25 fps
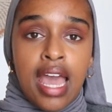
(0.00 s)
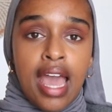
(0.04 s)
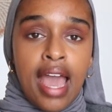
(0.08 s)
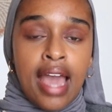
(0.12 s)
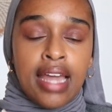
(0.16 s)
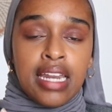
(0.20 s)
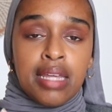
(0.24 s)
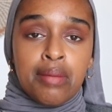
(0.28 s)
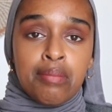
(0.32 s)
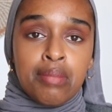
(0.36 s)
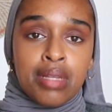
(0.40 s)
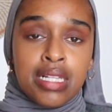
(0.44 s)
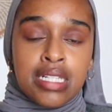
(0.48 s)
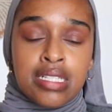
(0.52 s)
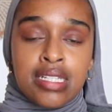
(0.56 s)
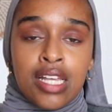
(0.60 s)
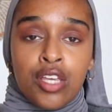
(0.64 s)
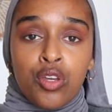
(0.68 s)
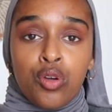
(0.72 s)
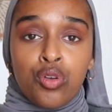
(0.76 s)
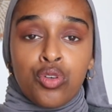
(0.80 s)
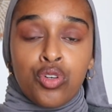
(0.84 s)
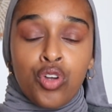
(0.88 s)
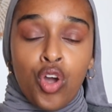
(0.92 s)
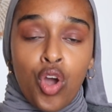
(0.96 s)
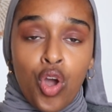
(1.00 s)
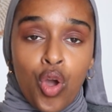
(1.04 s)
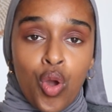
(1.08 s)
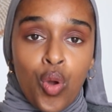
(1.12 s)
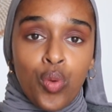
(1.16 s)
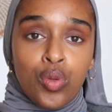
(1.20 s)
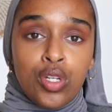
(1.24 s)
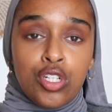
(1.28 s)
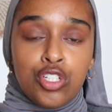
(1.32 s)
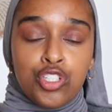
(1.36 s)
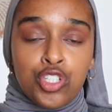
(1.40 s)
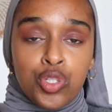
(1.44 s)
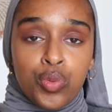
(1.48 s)
And it means that you're not
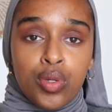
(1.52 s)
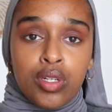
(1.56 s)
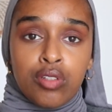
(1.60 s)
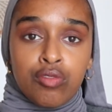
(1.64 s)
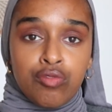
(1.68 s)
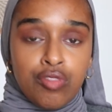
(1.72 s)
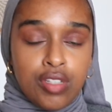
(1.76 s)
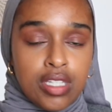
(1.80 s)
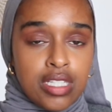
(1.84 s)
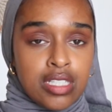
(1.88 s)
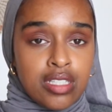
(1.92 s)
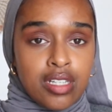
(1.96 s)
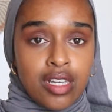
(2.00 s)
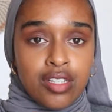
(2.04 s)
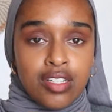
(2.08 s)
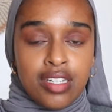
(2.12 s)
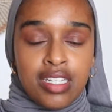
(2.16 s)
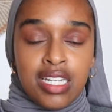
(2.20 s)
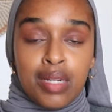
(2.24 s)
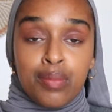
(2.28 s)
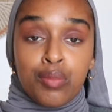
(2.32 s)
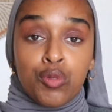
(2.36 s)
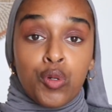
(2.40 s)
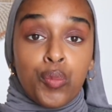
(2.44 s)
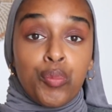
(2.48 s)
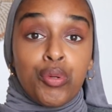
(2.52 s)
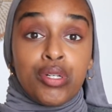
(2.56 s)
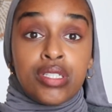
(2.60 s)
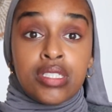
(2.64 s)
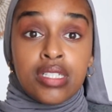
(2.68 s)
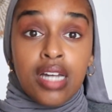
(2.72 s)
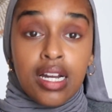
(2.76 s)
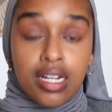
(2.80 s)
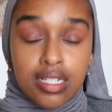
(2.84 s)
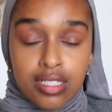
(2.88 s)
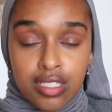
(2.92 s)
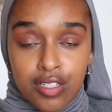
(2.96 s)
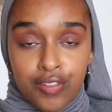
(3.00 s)
only doing research in a more
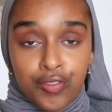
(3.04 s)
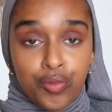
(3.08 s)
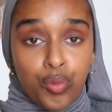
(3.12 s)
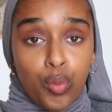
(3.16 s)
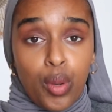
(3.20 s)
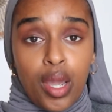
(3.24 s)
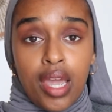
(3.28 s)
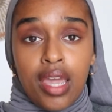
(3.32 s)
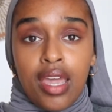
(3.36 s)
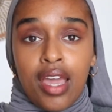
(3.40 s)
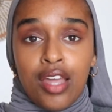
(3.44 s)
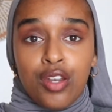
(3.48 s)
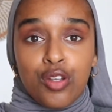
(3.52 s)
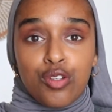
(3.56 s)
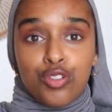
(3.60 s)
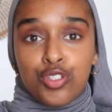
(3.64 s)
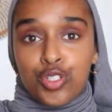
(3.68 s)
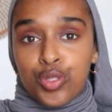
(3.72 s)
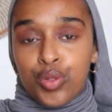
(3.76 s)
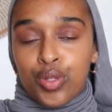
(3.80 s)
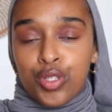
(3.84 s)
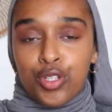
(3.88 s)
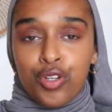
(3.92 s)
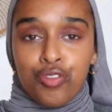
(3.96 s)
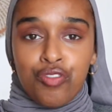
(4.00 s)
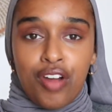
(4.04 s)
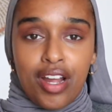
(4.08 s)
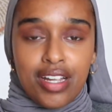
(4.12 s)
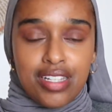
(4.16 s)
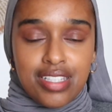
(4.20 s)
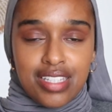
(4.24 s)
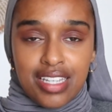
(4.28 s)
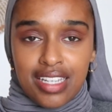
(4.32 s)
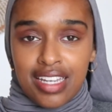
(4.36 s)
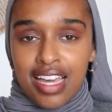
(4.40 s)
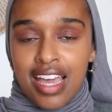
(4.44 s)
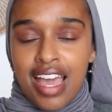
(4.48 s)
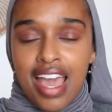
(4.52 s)
productive way and you're doing your
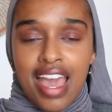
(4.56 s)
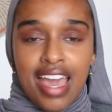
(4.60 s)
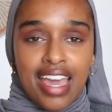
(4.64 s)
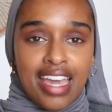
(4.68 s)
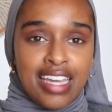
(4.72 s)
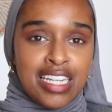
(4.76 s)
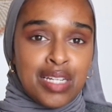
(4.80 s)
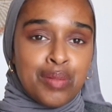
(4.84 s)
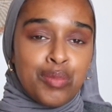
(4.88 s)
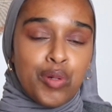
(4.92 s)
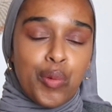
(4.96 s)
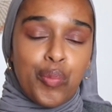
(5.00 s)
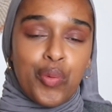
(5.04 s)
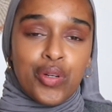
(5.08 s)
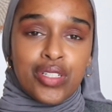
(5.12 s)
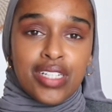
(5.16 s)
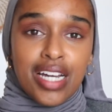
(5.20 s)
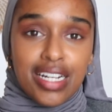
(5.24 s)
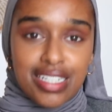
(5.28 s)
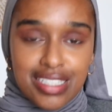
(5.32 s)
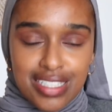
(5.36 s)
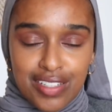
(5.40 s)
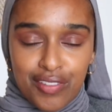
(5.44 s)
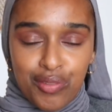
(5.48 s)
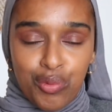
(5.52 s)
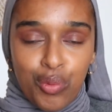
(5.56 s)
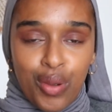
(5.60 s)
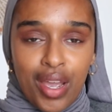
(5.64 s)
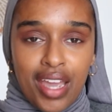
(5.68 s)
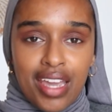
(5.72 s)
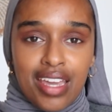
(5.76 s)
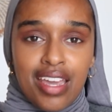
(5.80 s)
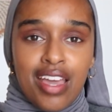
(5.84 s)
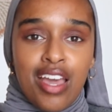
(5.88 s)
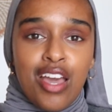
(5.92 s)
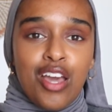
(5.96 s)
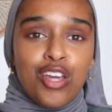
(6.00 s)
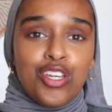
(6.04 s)
writing in a more productive
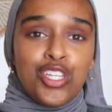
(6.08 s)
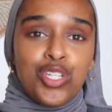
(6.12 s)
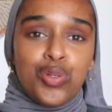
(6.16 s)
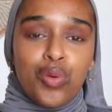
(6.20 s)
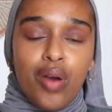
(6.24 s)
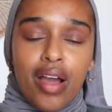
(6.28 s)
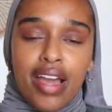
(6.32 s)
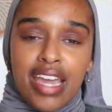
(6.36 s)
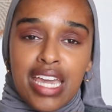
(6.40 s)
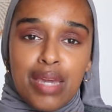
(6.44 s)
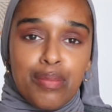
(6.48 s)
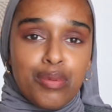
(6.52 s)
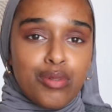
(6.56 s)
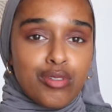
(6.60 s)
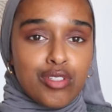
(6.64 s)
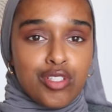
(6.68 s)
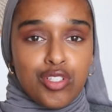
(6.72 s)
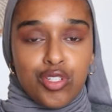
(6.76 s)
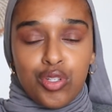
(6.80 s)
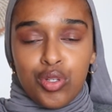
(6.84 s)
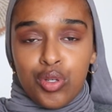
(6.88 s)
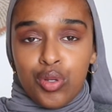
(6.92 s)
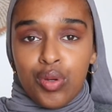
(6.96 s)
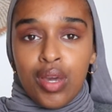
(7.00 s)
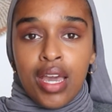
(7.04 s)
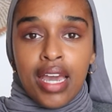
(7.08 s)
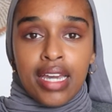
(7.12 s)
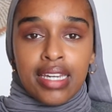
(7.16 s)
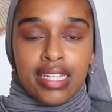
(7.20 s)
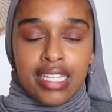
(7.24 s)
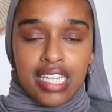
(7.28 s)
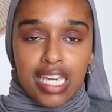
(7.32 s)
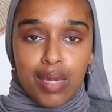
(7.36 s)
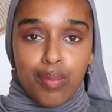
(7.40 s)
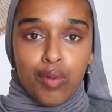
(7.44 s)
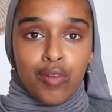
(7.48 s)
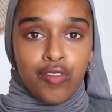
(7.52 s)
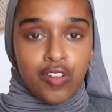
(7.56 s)
way, you are able to
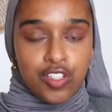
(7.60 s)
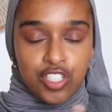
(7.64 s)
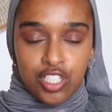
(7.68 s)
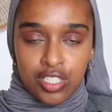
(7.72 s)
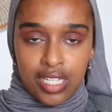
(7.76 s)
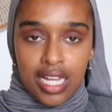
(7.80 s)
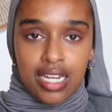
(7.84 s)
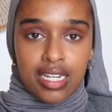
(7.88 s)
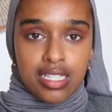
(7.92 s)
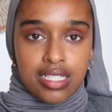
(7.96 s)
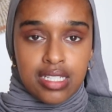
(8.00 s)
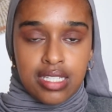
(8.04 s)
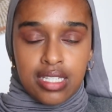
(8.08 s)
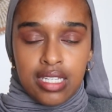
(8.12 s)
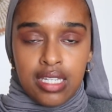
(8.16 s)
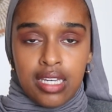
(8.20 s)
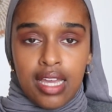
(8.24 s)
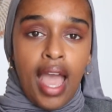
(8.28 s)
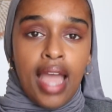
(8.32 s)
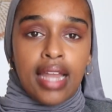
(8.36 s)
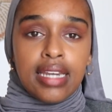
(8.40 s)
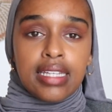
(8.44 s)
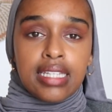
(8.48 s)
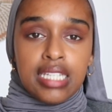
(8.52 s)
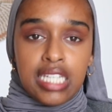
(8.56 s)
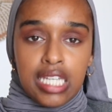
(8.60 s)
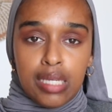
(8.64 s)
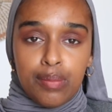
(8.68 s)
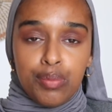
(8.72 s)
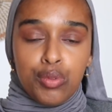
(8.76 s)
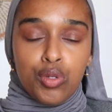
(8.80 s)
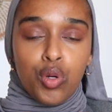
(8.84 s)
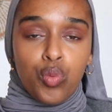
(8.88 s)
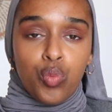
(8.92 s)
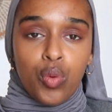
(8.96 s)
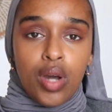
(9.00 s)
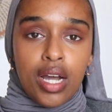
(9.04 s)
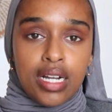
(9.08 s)
keep originality and keep
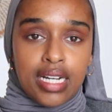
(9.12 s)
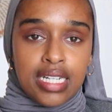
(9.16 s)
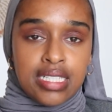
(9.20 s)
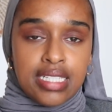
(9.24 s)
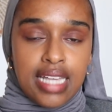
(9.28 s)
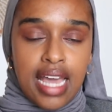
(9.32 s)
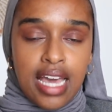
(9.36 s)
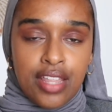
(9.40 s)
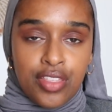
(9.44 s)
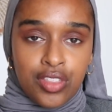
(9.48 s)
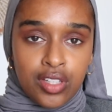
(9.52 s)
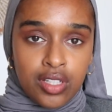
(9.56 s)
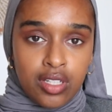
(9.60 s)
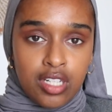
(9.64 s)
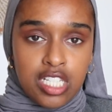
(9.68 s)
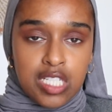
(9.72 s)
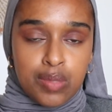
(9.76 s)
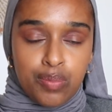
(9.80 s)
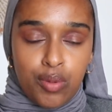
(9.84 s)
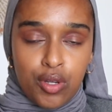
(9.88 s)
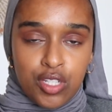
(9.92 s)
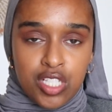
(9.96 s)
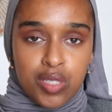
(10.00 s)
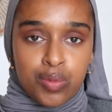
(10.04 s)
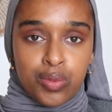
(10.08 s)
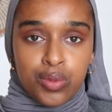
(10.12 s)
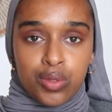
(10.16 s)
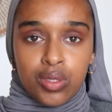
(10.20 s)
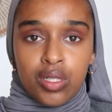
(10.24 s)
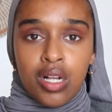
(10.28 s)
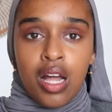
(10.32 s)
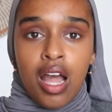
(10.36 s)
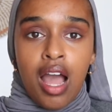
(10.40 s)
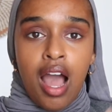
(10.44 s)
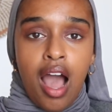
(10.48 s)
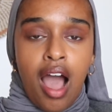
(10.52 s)
your work as ethical as possible.